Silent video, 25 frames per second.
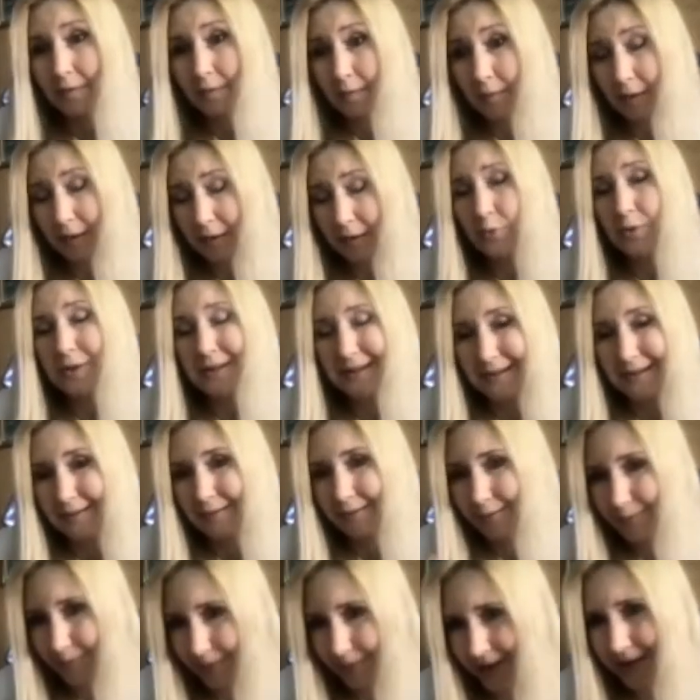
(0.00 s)
It was,
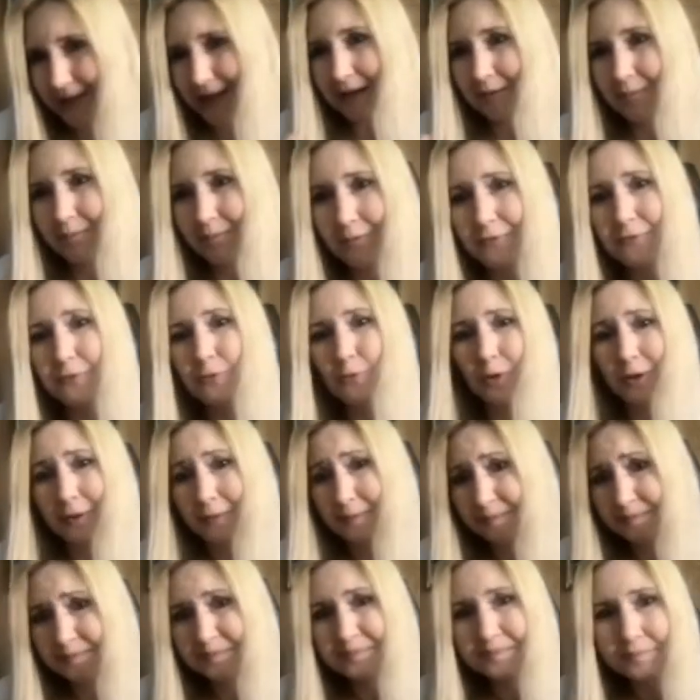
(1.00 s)
again,
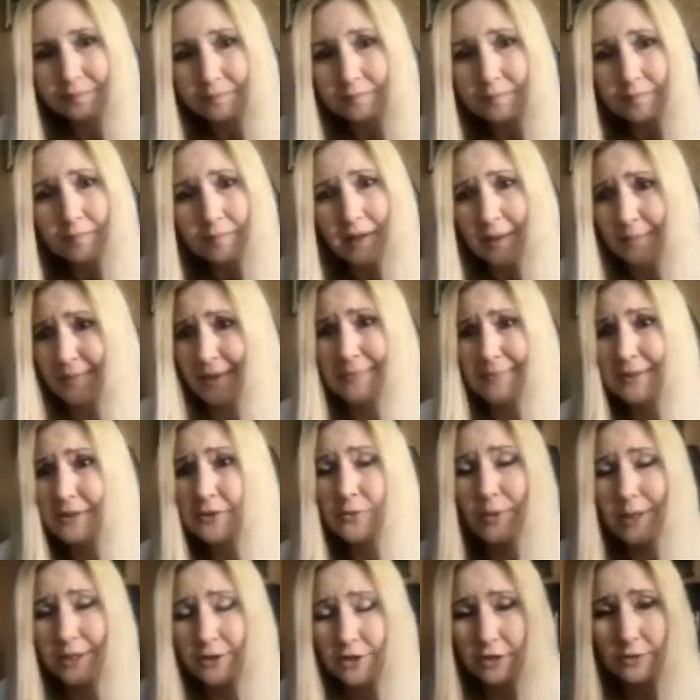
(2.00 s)
before maybe
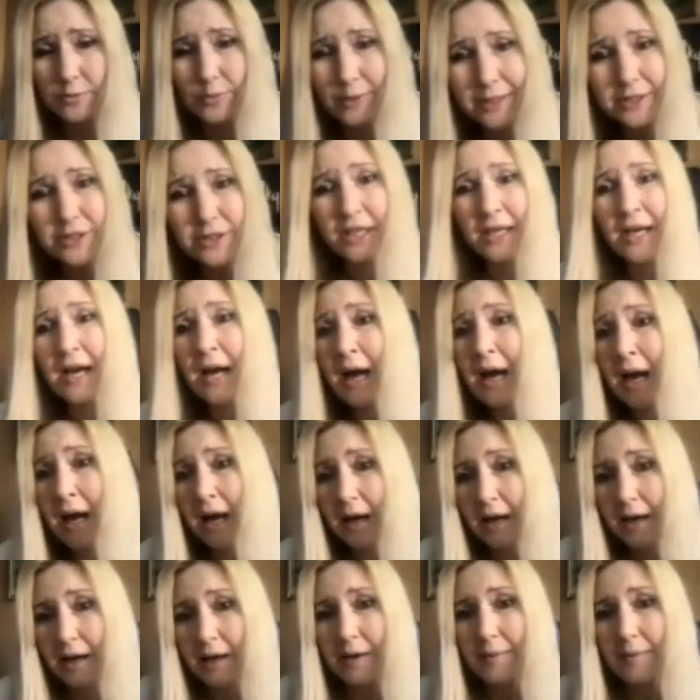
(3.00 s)
2020,
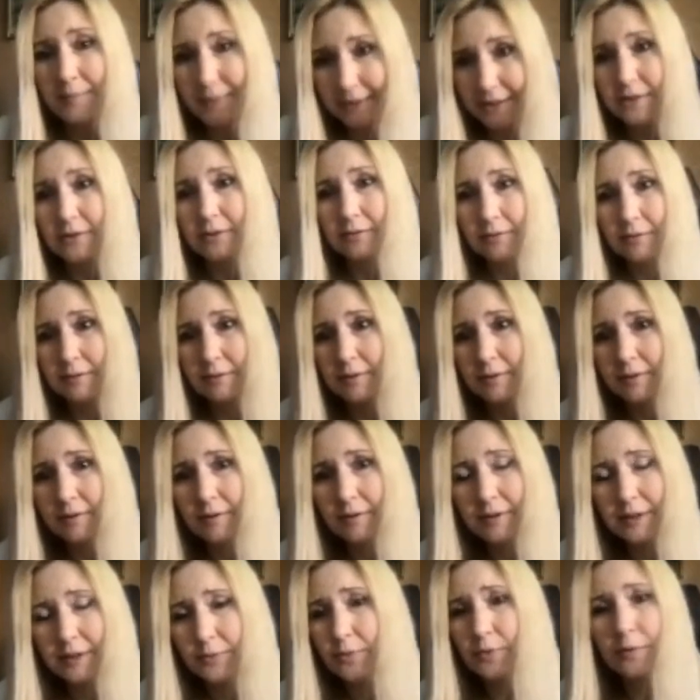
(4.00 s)
but
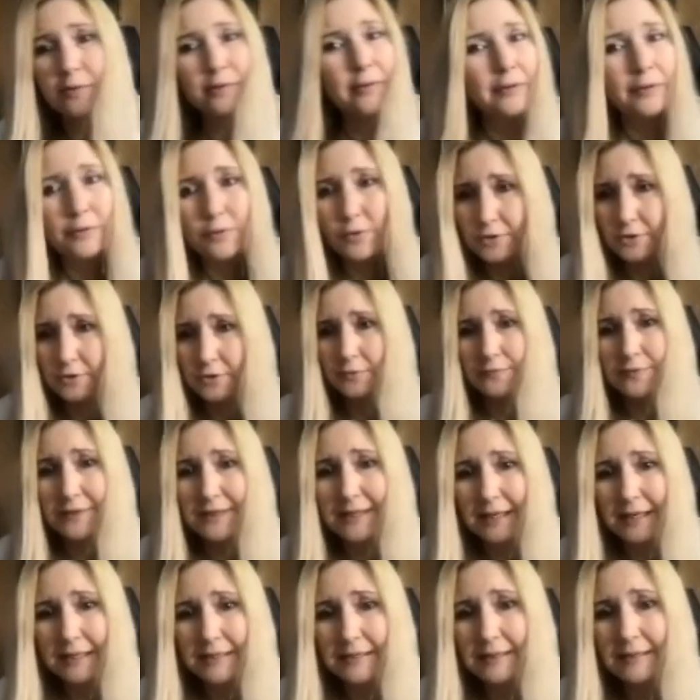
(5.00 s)
there were lots of
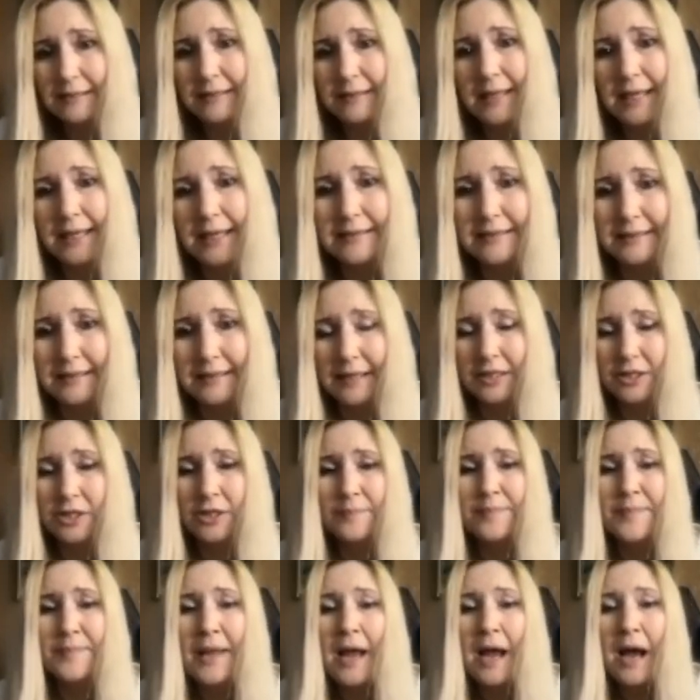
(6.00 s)
cases like that.
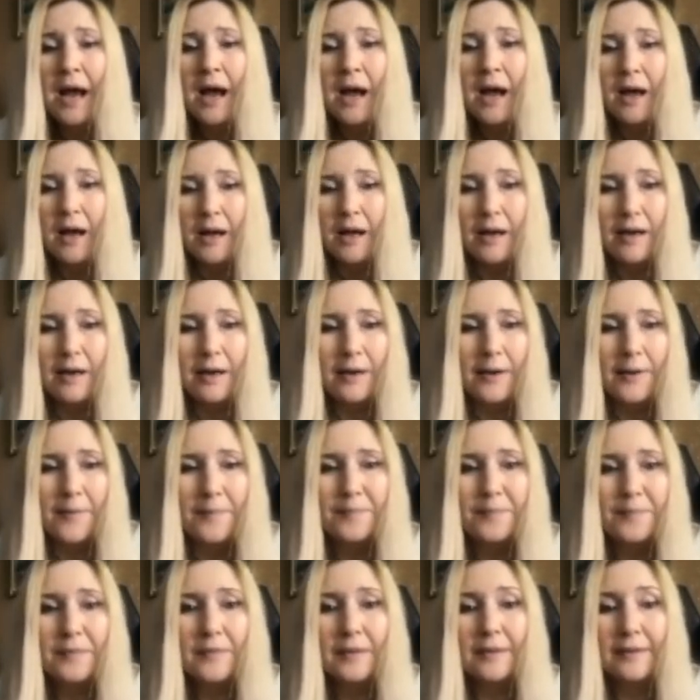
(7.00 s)

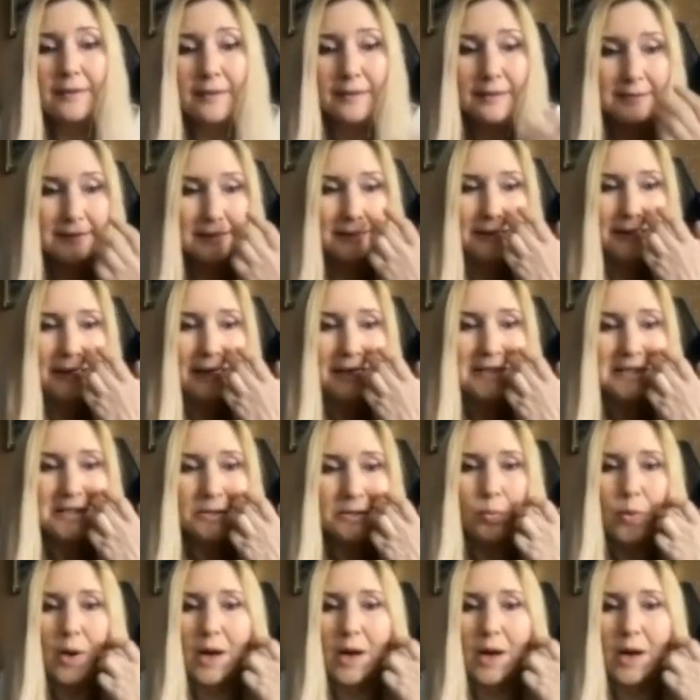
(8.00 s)
The next